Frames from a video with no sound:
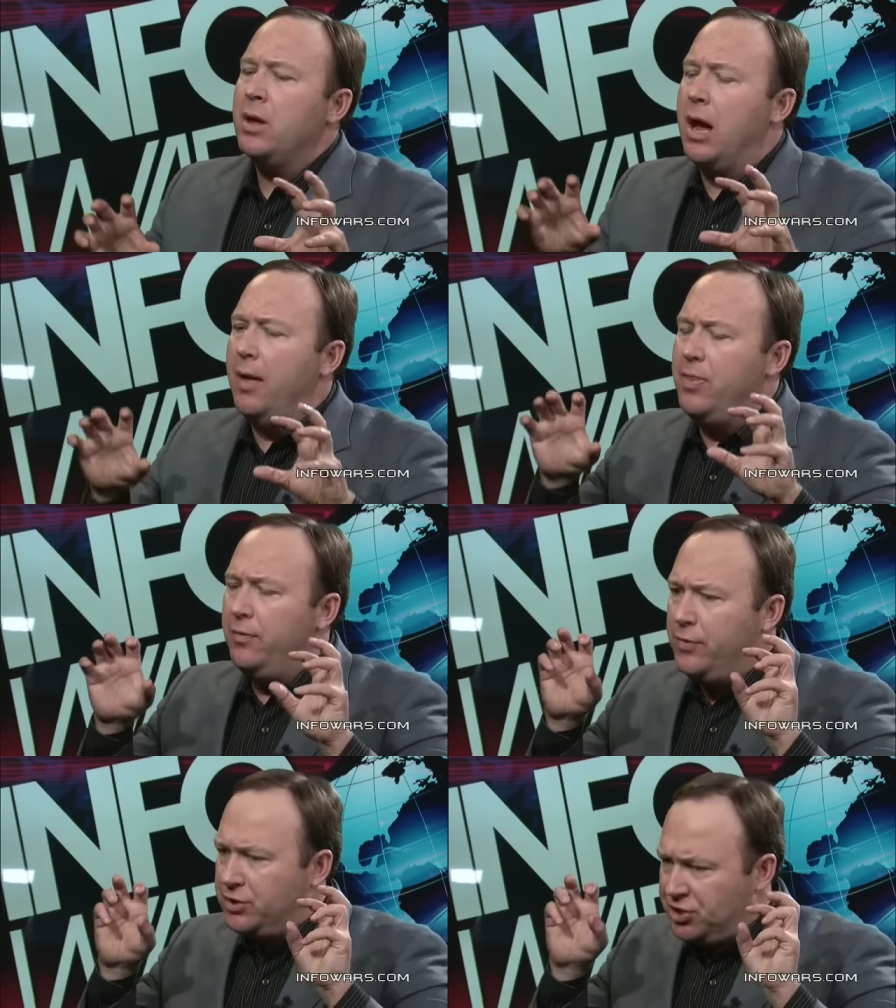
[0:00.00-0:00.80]

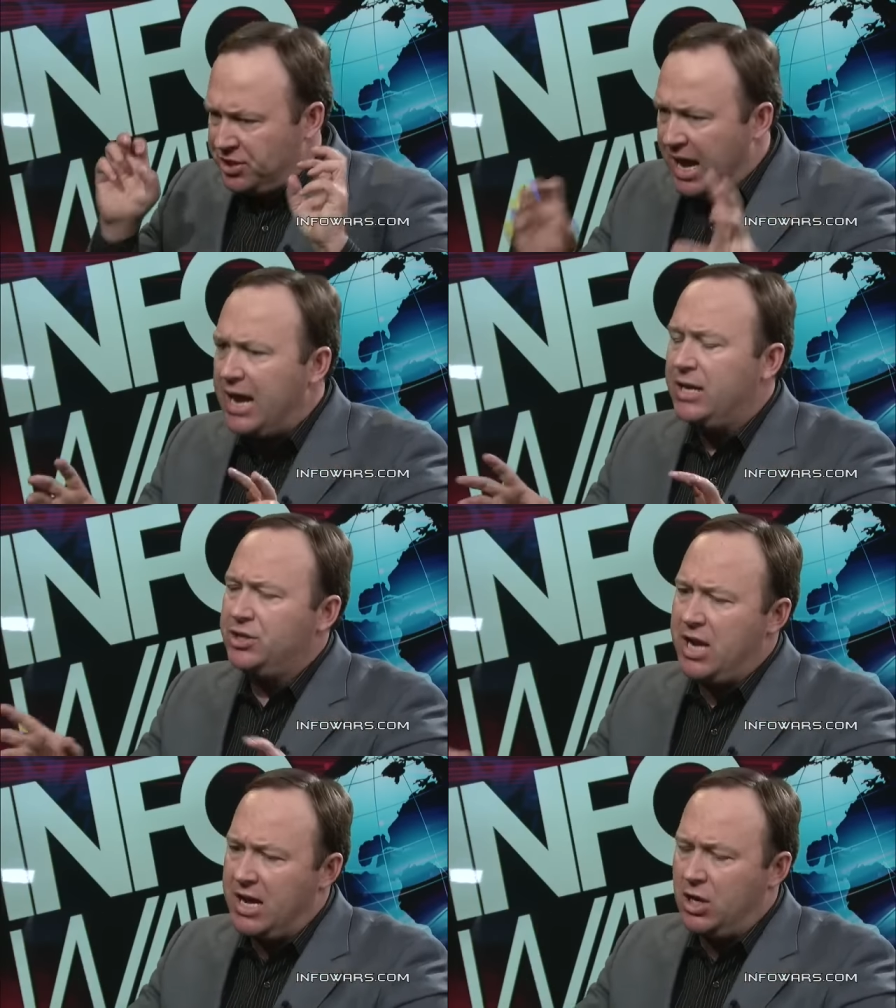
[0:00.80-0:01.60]
The state
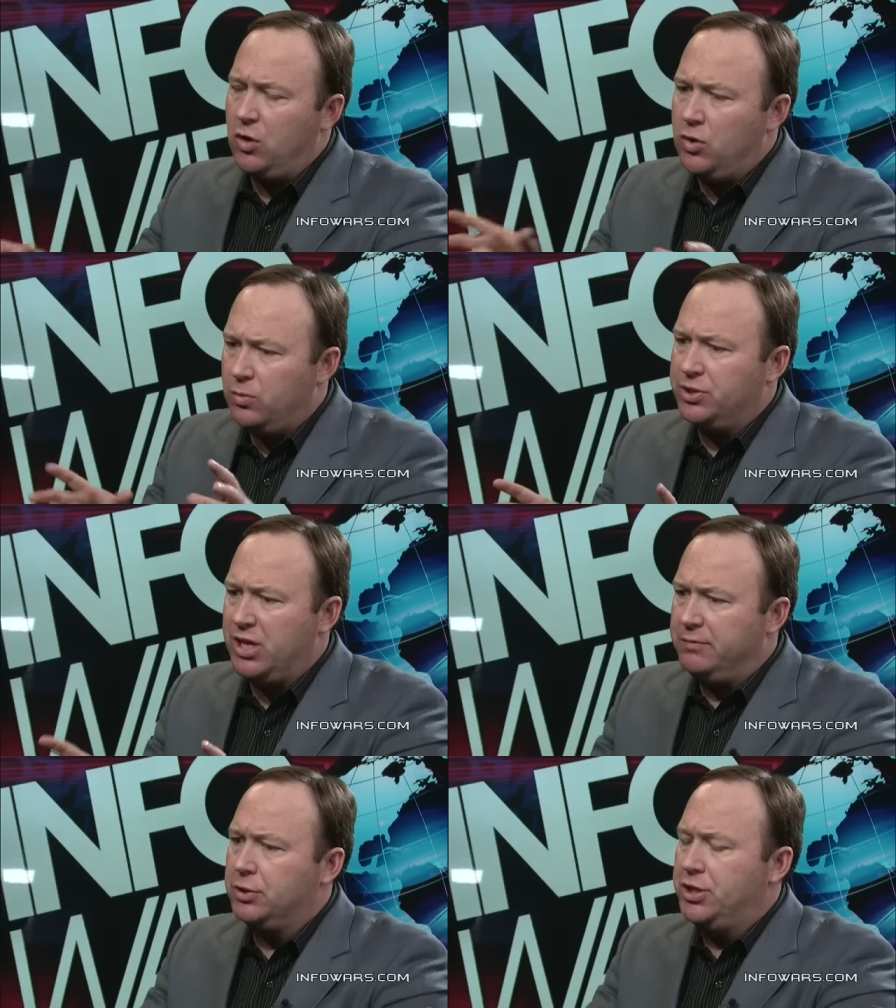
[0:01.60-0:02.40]
is taking you into
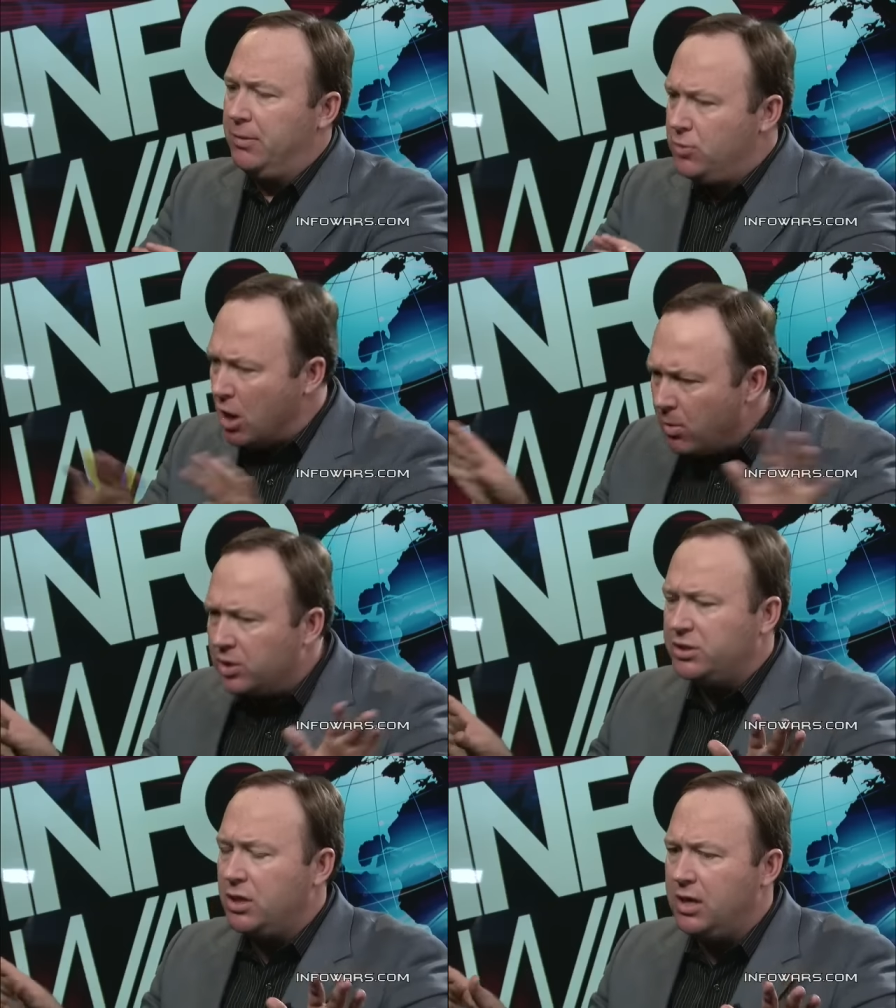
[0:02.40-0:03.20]
receivership, no
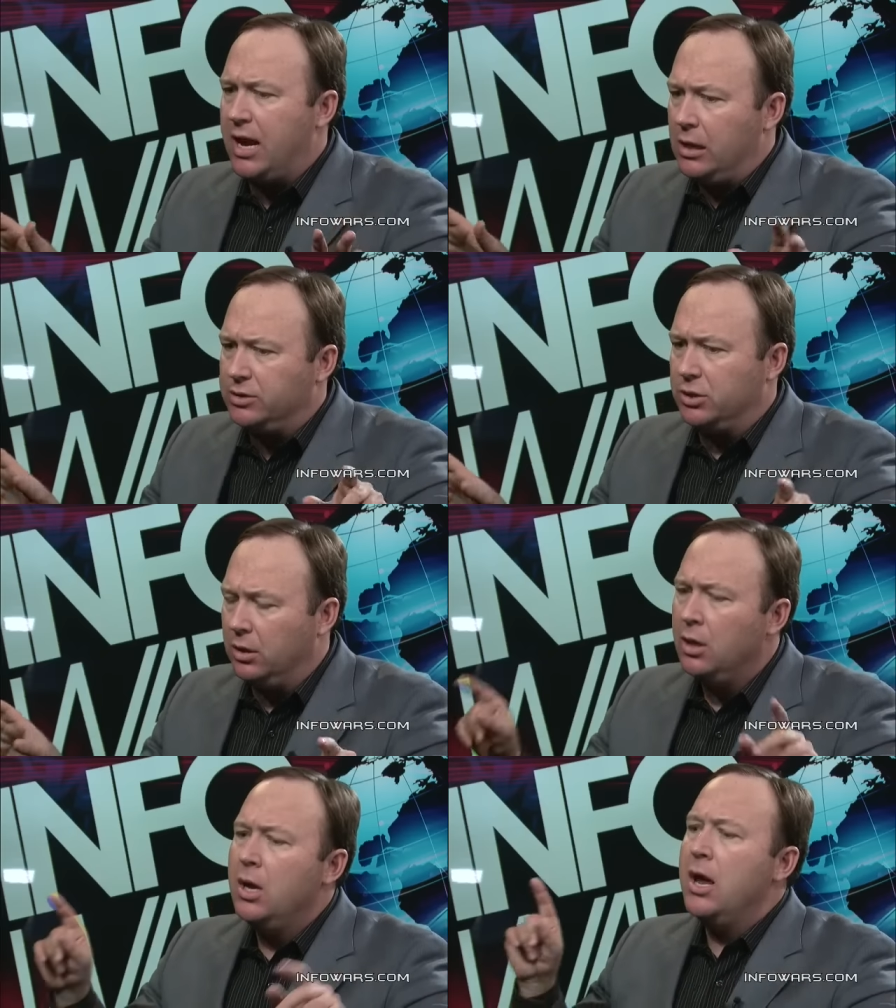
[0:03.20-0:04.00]
more city
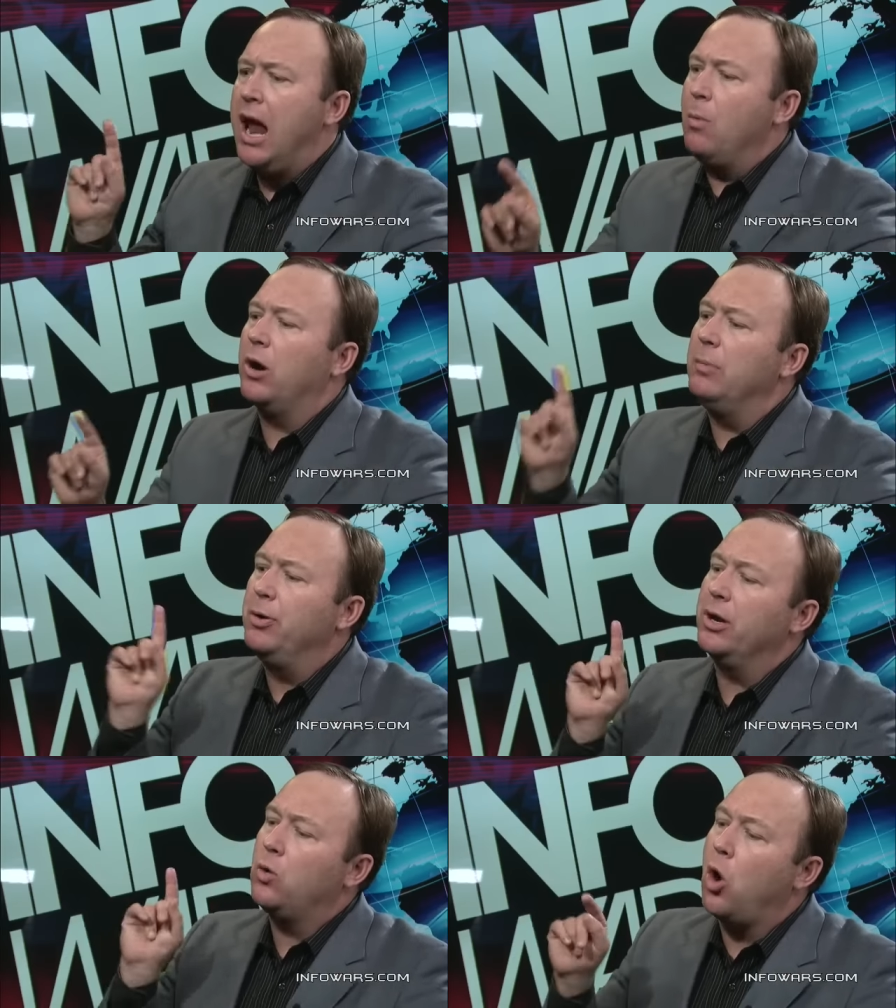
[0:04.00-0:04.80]
council, and we're going to
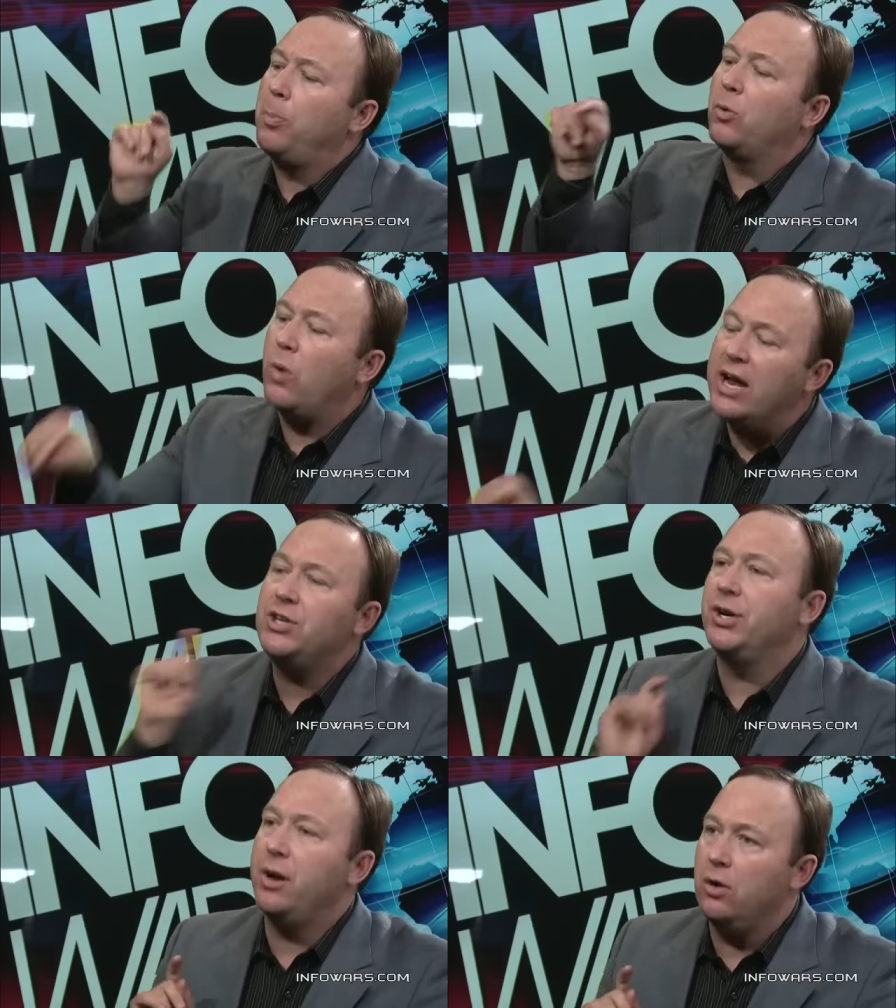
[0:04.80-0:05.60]
put a
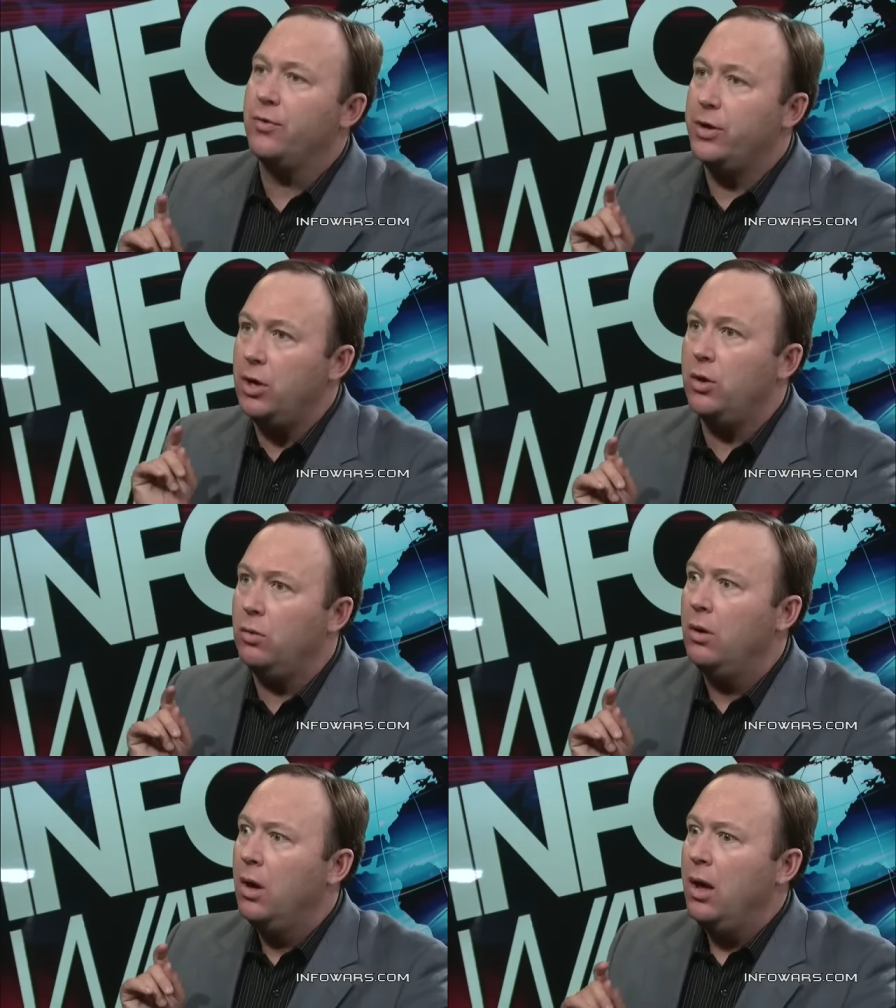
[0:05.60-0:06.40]
corporation over
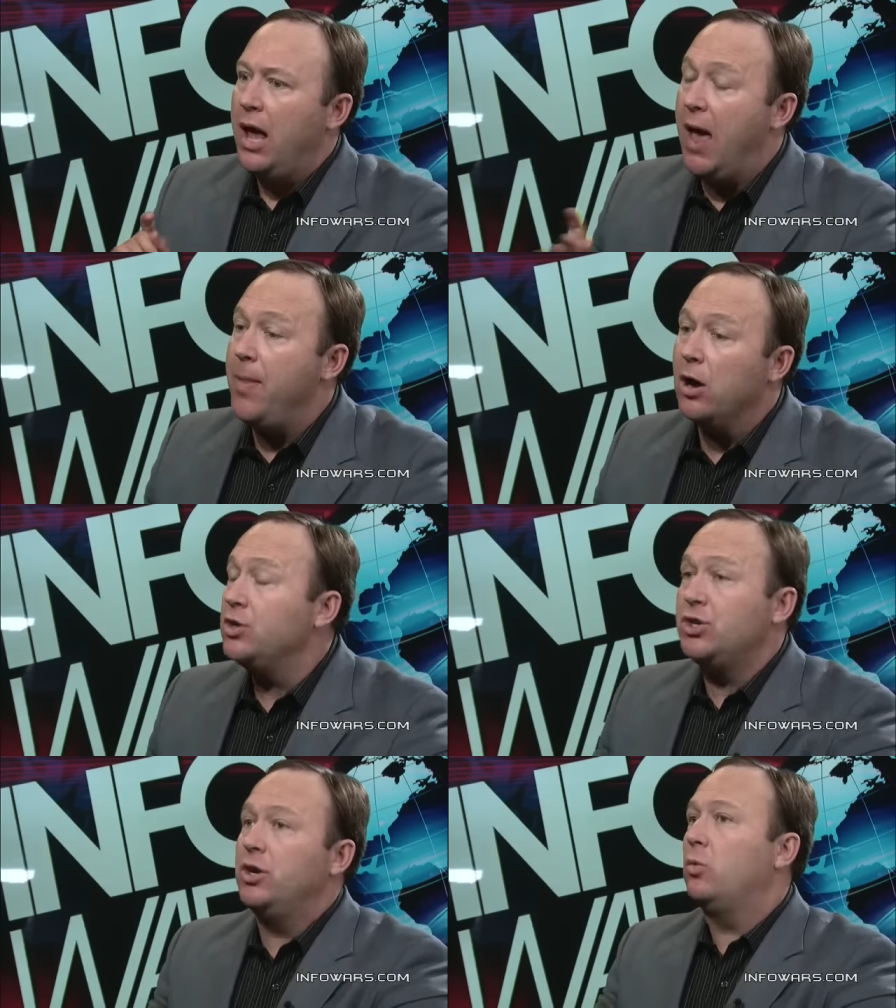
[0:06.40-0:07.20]
you, and
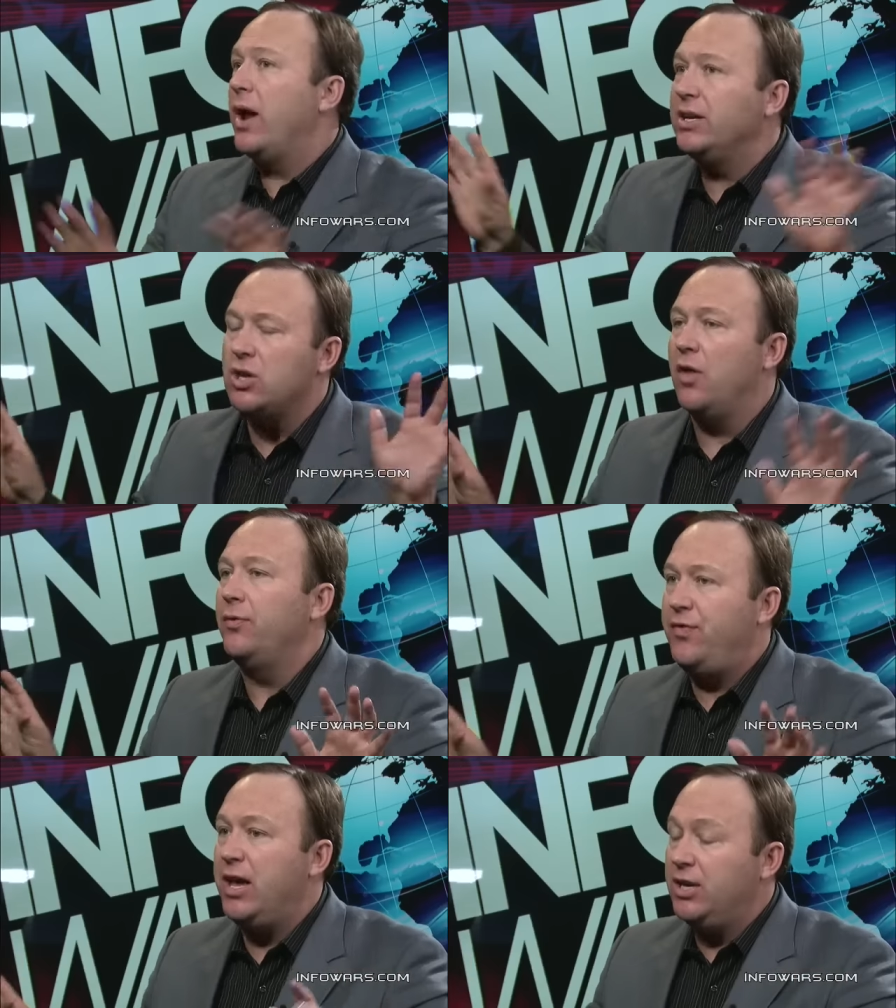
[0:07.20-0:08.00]
they're just going to raise all
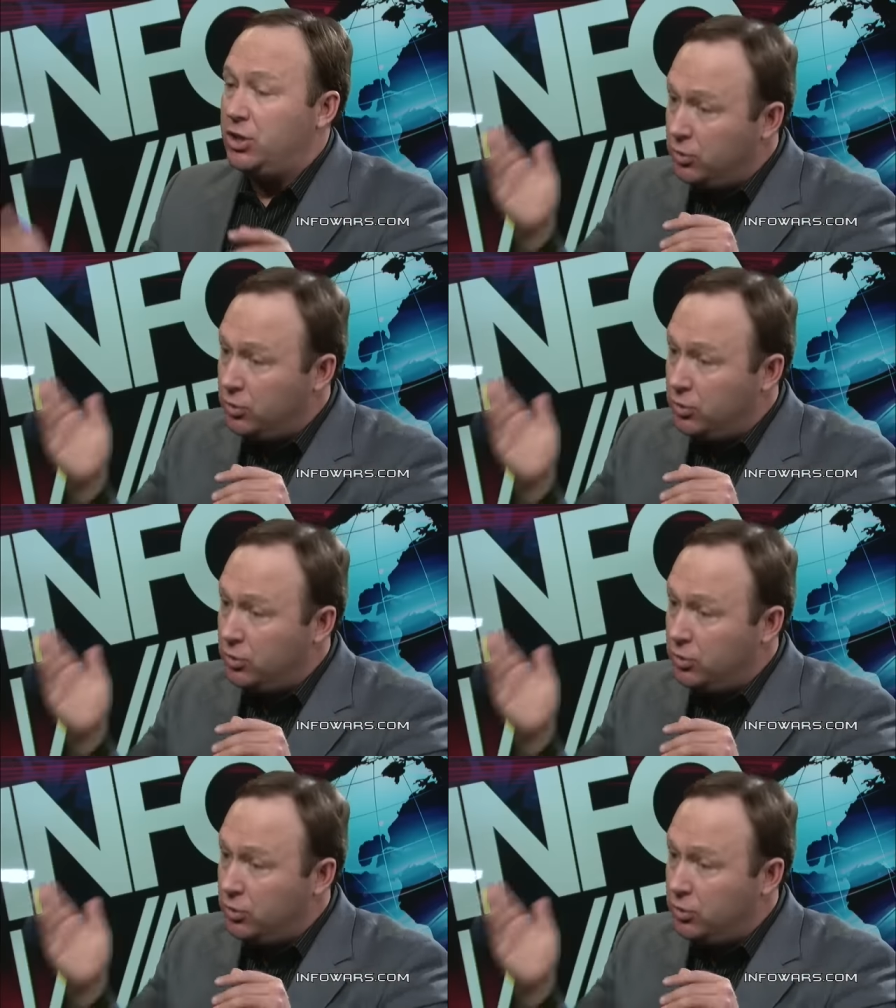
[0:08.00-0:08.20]
the fees.